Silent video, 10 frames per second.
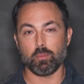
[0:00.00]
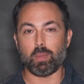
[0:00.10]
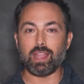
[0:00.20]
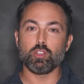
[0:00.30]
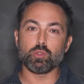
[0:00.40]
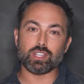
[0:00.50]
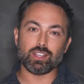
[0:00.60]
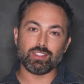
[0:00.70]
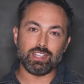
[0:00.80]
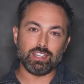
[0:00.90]
By
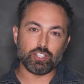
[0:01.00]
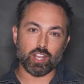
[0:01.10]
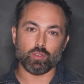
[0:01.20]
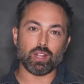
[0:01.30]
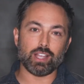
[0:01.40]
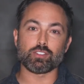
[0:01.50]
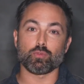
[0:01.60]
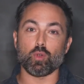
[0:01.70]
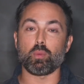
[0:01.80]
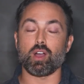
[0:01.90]
using the generalized
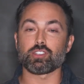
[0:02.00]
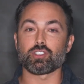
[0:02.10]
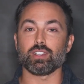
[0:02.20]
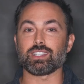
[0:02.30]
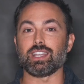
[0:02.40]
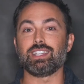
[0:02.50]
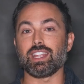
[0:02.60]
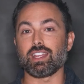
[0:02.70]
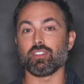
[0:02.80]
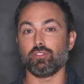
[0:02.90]
4 postulates and
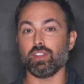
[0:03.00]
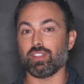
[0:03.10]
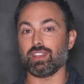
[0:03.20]
taking the 5th